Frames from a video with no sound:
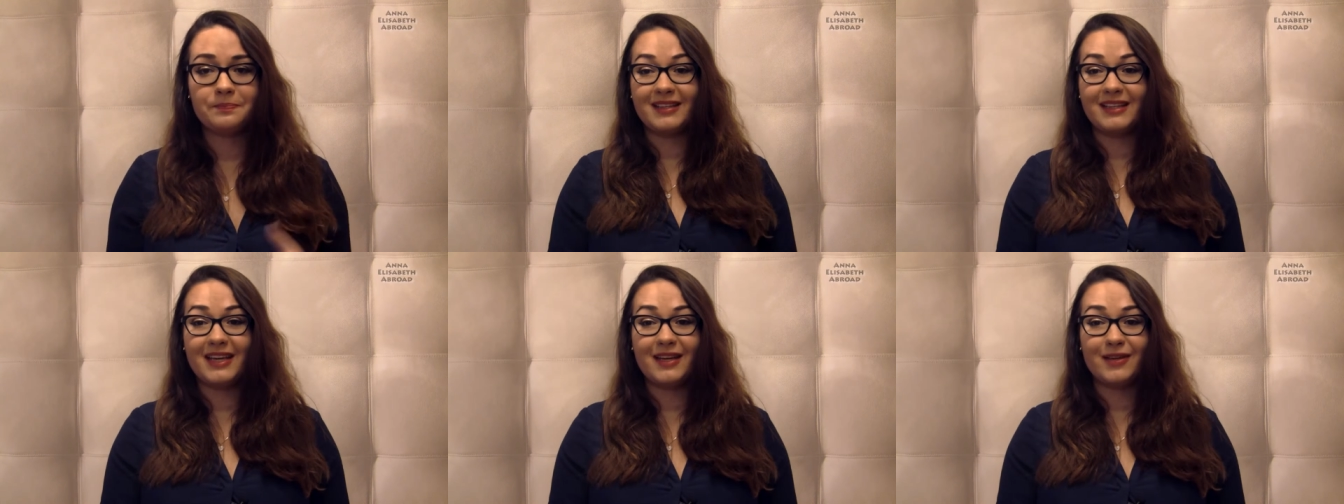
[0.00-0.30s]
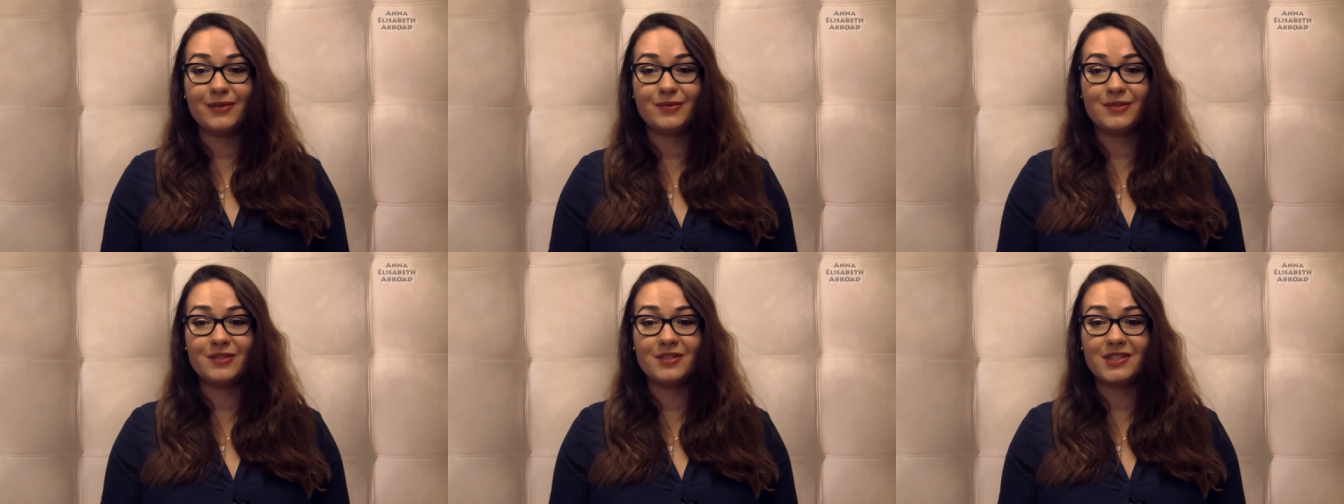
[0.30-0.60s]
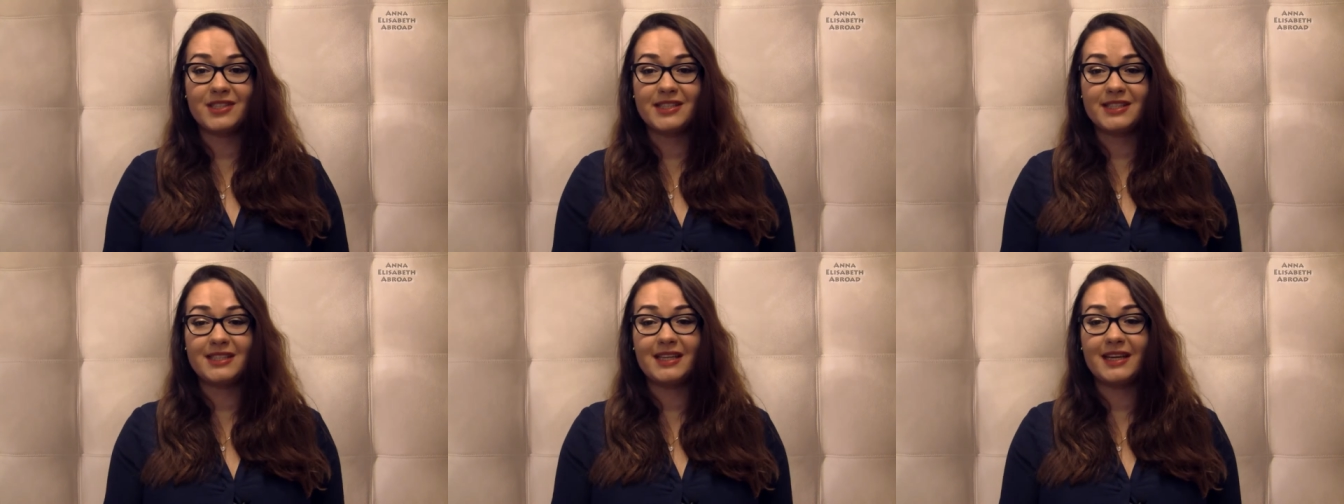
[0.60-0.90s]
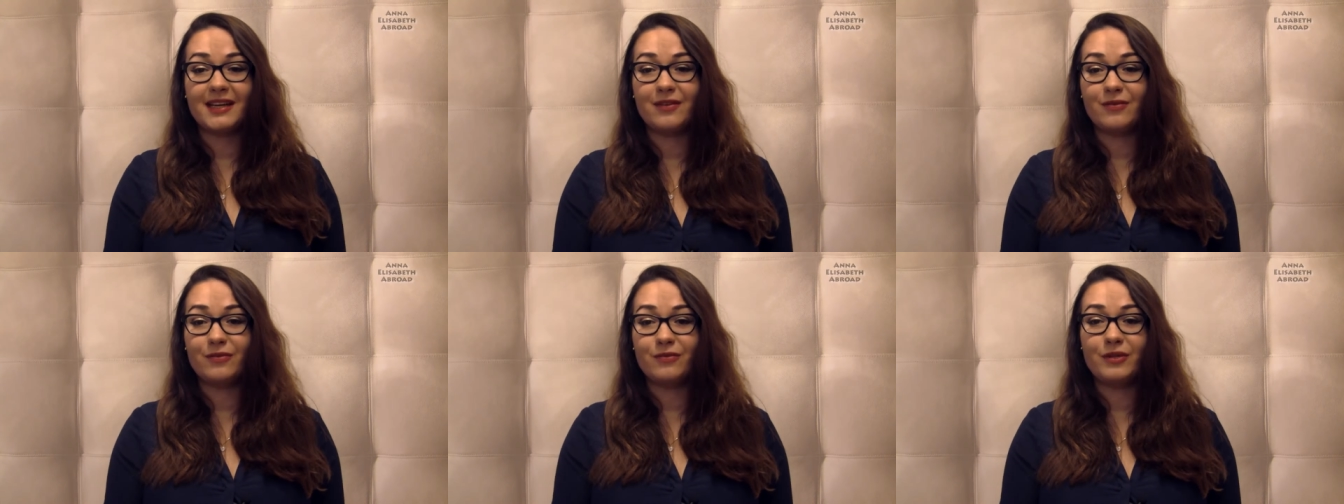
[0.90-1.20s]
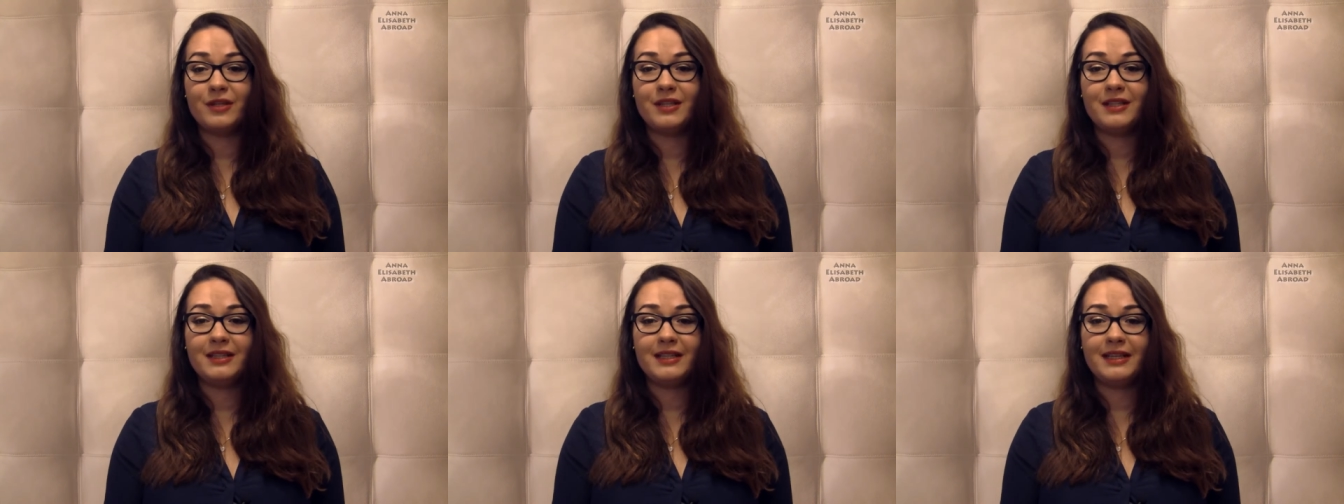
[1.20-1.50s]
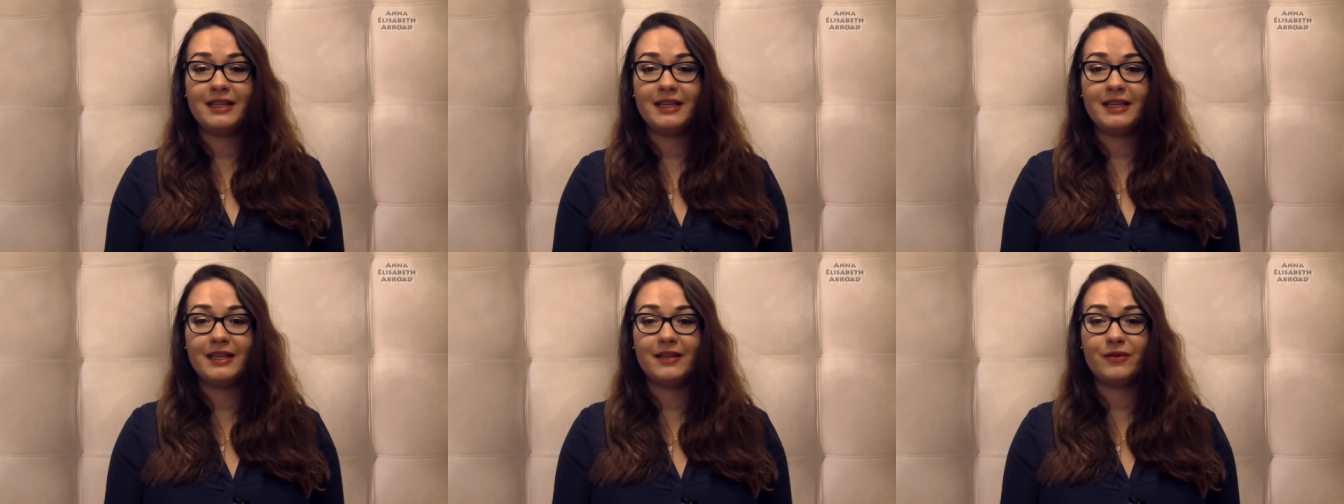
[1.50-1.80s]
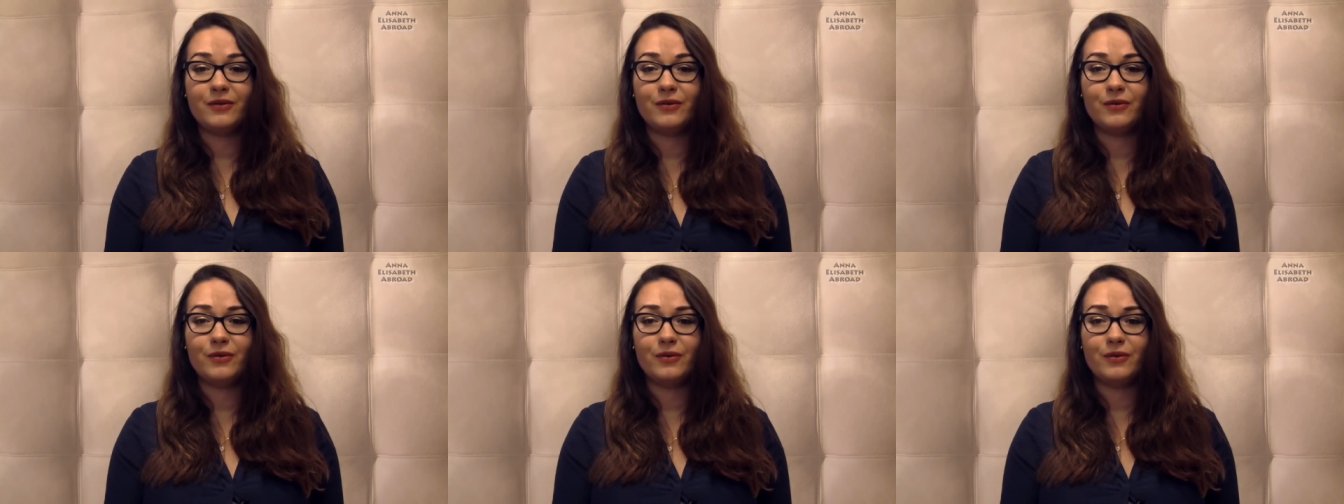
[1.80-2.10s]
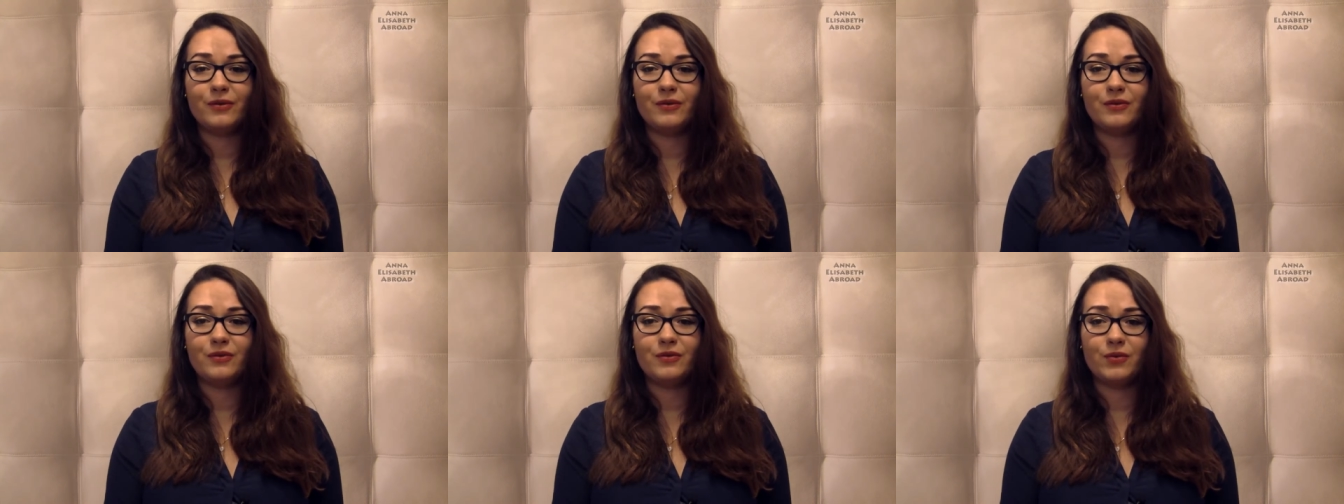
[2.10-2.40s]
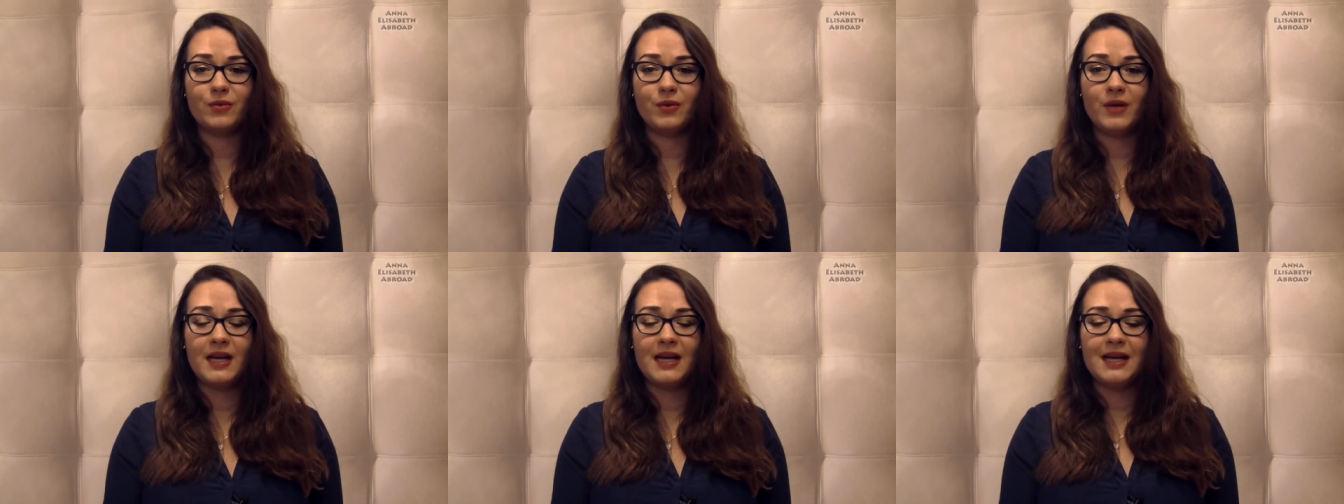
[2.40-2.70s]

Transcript: Yeah, it was just like really good to